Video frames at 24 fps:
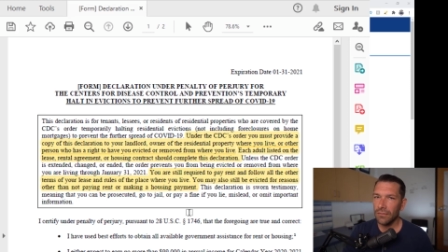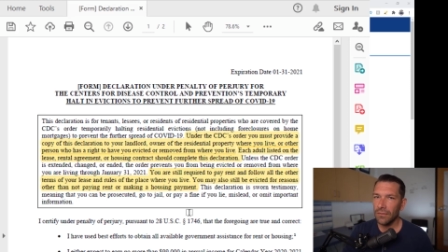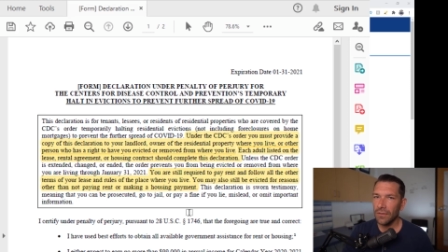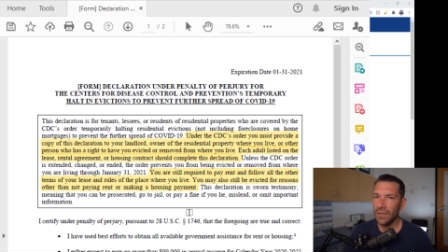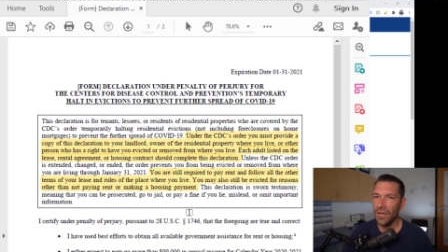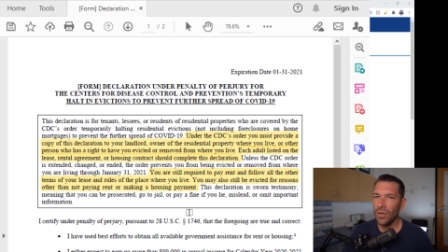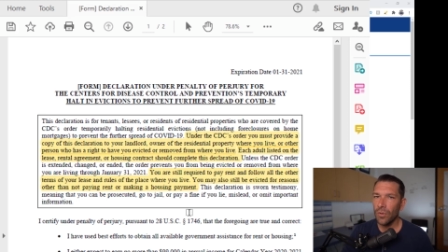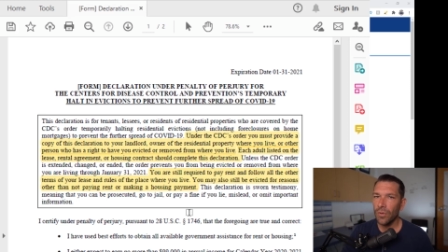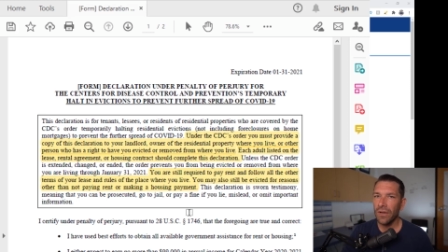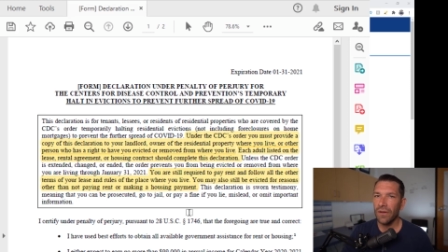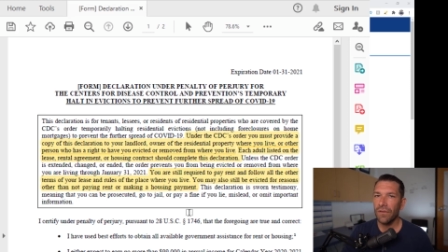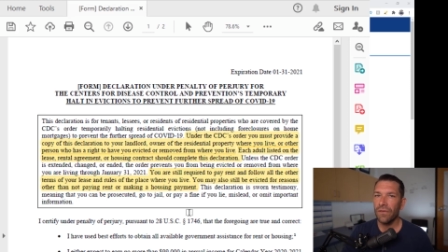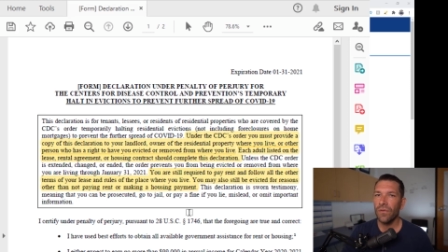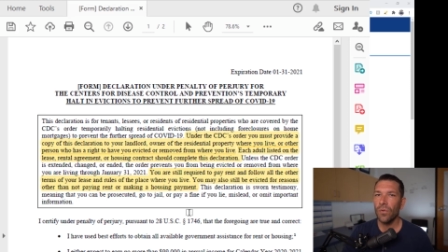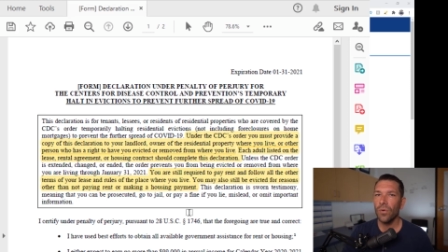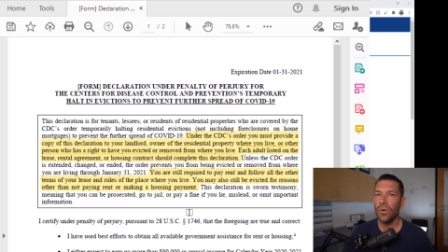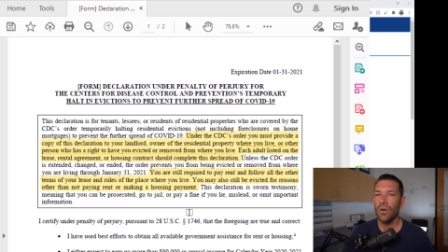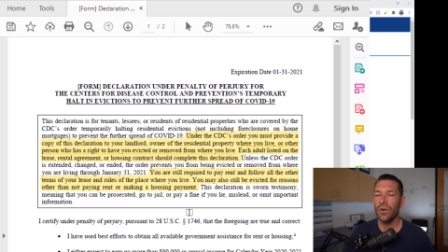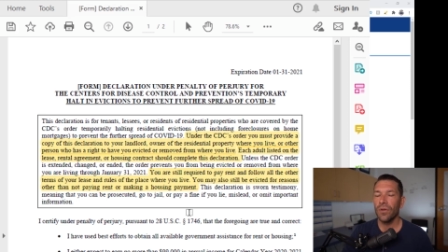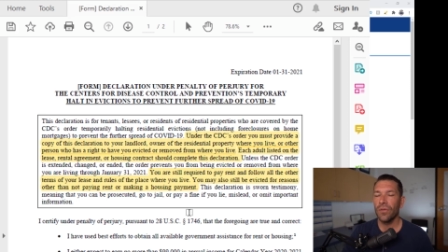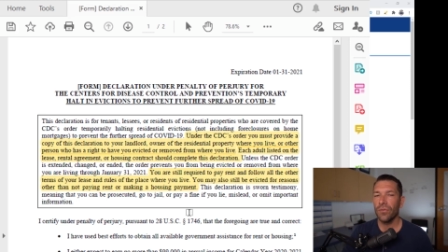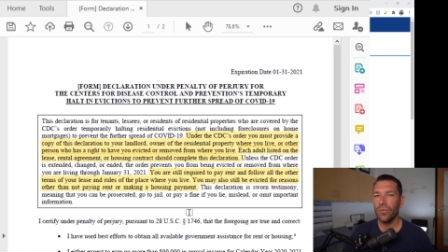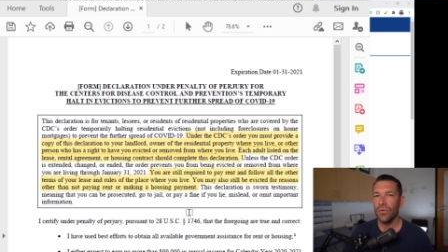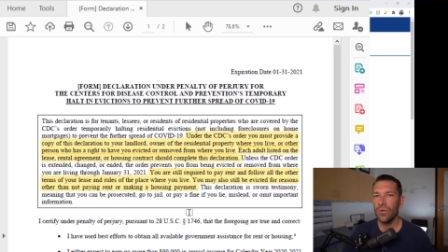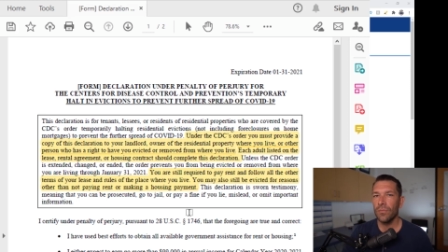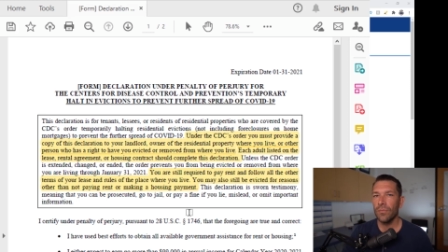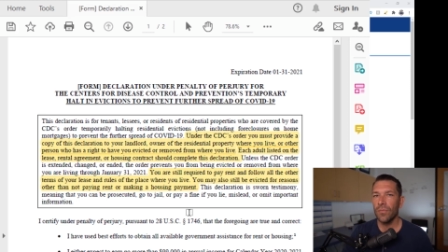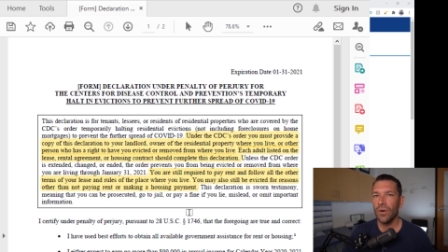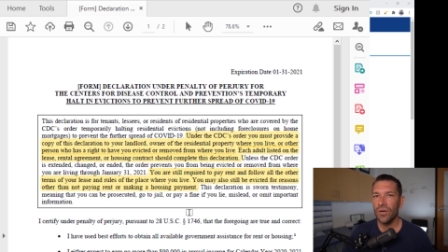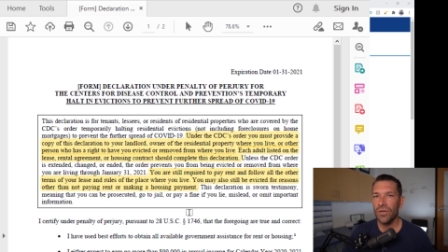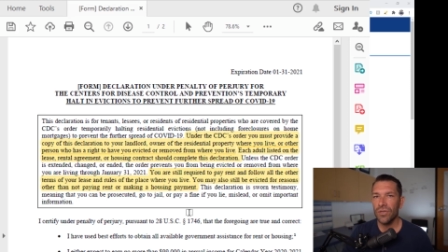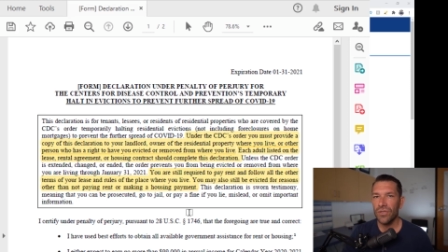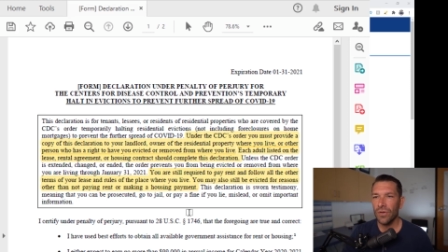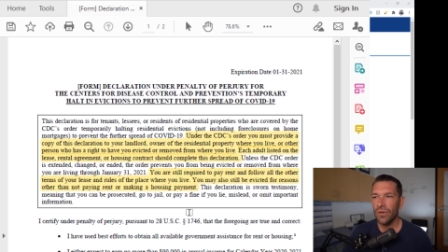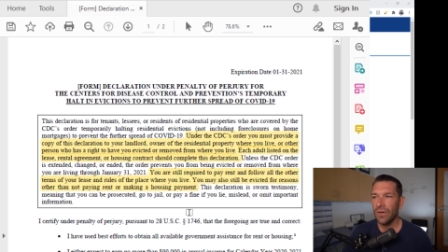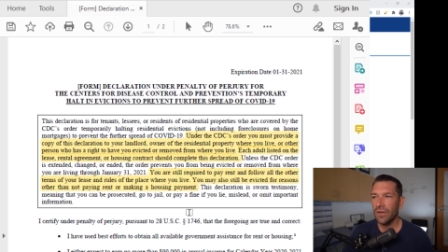going forward through
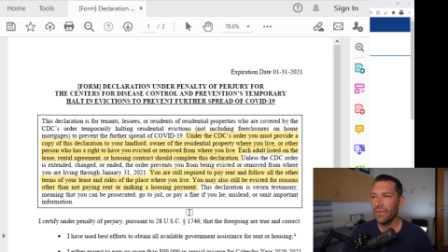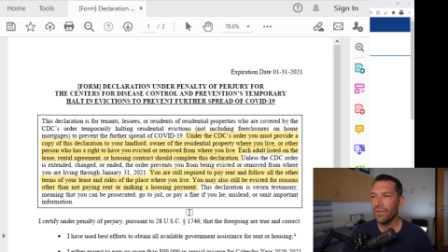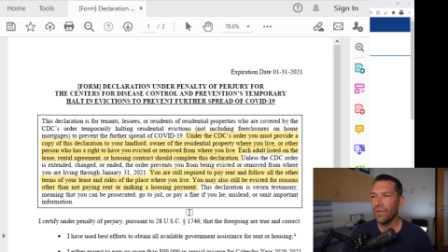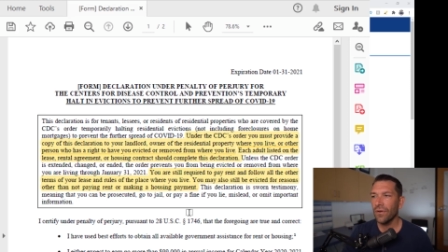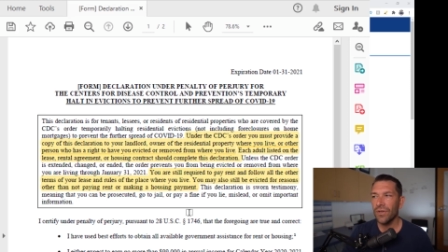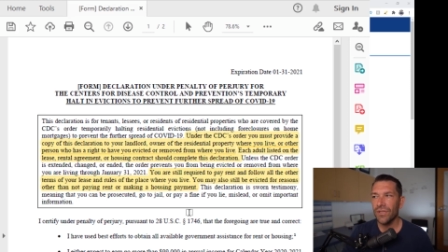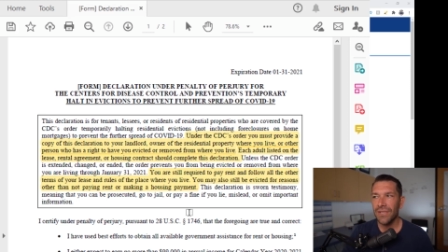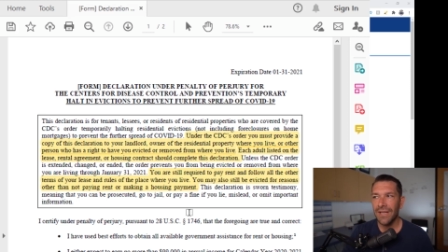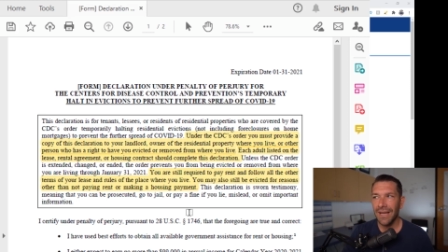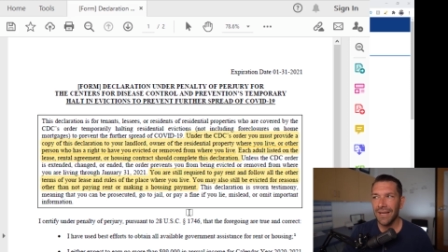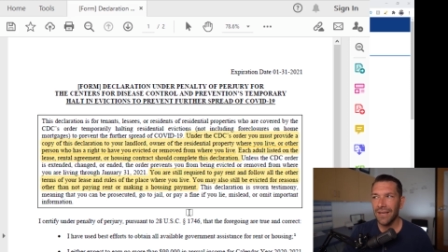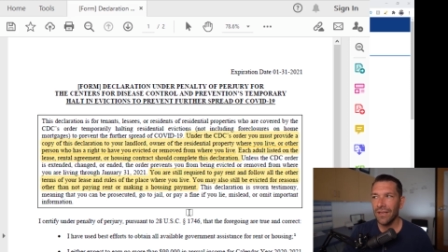March 31st. I